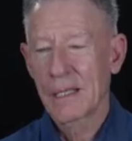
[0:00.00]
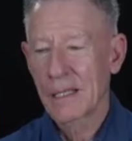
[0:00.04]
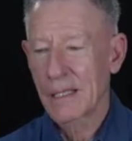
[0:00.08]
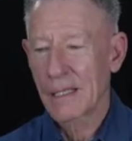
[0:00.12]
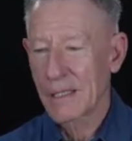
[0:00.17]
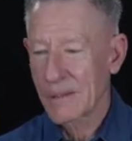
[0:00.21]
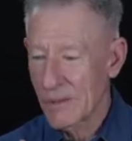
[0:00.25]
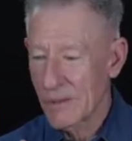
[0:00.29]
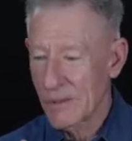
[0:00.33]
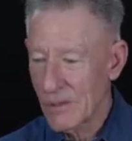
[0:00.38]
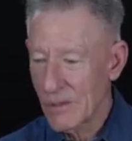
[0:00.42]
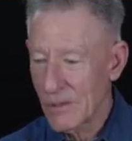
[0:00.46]

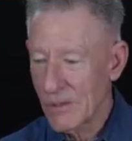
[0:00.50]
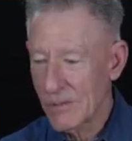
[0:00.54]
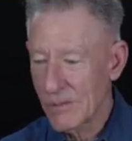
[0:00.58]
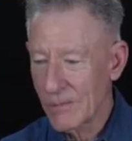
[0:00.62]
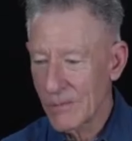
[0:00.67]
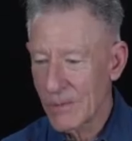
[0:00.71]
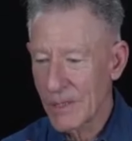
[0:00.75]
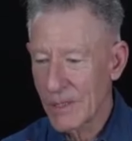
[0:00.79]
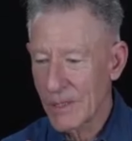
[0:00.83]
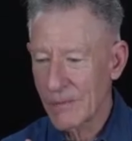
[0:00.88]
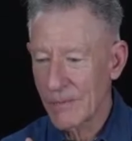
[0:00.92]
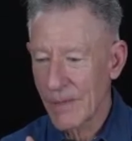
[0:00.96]

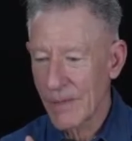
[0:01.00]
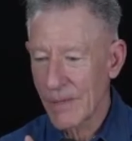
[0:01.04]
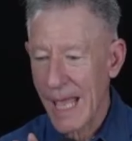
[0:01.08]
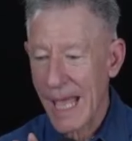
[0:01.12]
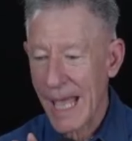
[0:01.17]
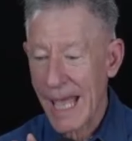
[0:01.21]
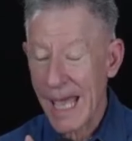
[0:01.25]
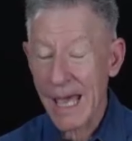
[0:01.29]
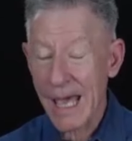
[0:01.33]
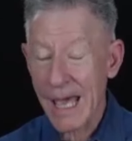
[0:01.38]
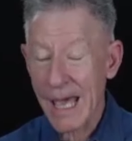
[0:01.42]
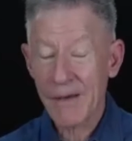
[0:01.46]
The
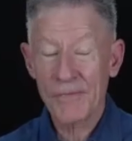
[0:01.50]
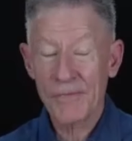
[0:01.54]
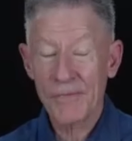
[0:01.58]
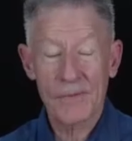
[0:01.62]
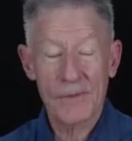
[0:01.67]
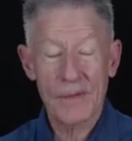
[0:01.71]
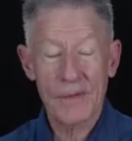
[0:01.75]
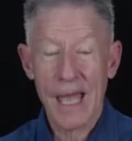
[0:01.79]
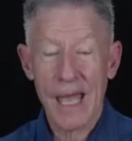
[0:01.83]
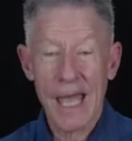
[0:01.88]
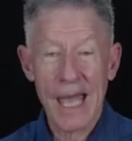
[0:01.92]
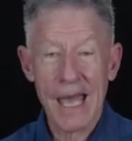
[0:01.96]
half
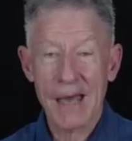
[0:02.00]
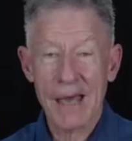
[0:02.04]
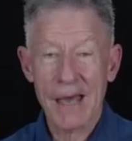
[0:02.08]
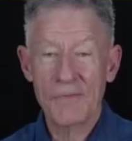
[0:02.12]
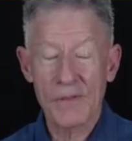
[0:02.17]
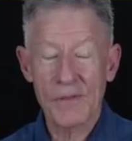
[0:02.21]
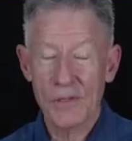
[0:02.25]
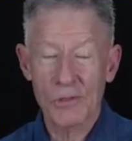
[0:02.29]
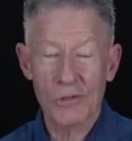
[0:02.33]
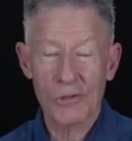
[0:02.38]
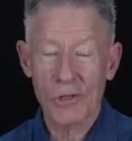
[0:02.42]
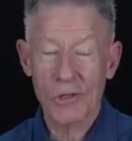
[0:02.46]

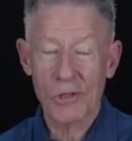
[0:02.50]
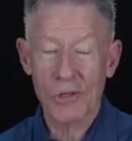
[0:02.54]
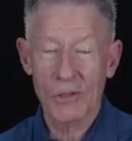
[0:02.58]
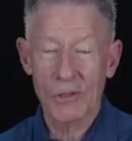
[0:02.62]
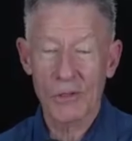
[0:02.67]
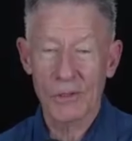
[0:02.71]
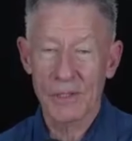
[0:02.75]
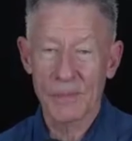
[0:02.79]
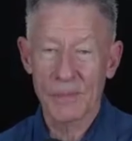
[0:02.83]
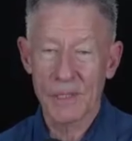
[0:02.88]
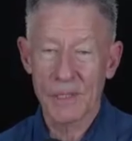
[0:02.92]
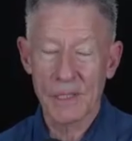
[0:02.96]
of the show
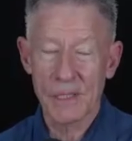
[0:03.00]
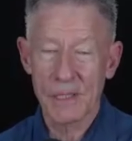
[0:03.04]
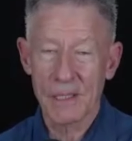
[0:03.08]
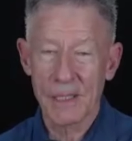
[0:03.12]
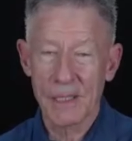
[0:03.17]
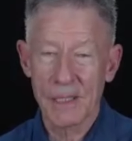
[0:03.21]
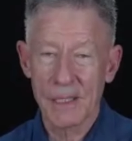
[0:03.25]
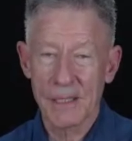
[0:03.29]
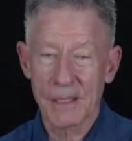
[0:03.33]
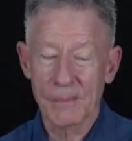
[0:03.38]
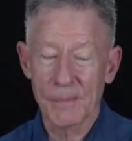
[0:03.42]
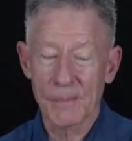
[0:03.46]
at the
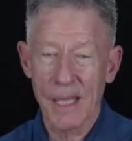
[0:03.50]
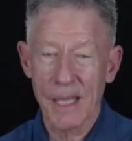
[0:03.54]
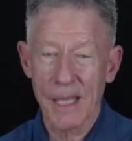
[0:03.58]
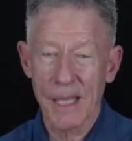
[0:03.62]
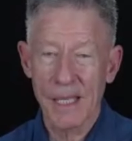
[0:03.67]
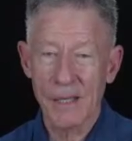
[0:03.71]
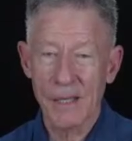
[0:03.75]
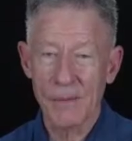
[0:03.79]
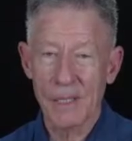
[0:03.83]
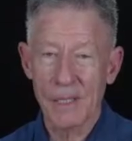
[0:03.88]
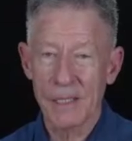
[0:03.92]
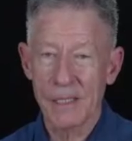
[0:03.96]

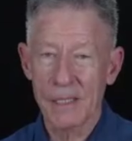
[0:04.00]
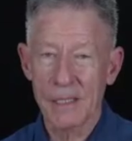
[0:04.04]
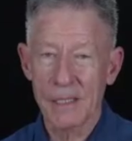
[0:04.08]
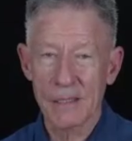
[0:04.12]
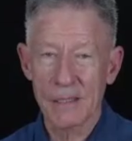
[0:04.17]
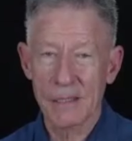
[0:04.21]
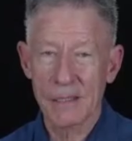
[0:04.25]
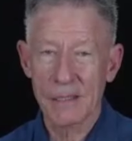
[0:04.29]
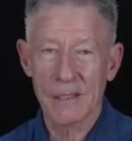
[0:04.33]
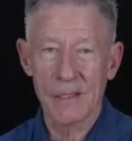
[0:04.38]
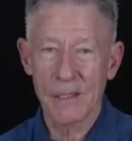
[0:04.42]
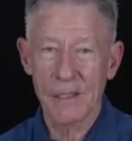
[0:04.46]

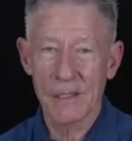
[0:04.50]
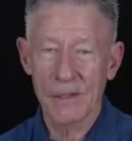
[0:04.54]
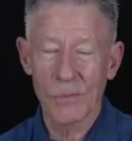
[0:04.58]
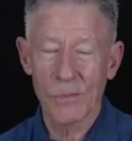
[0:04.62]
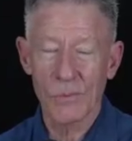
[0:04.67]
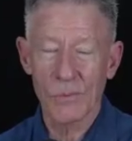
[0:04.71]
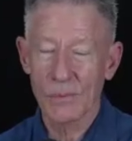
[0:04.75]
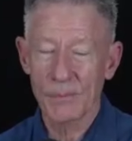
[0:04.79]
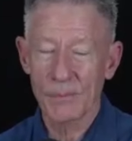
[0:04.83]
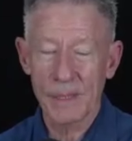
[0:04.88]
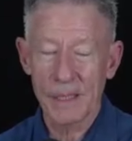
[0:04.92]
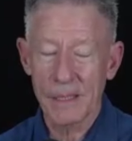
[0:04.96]
Mahawi
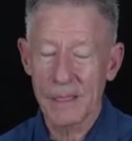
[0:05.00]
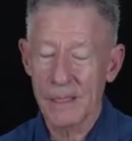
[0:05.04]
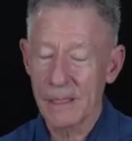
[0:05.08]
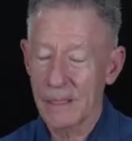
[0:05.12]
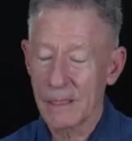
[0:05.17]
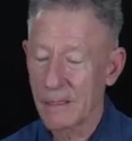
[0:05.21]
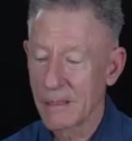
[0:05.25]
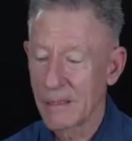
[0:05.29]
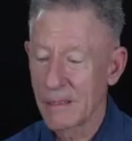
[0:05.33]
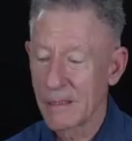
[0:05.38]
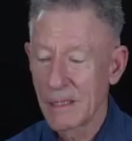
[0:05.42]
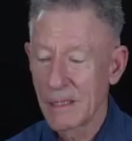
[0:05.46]
will be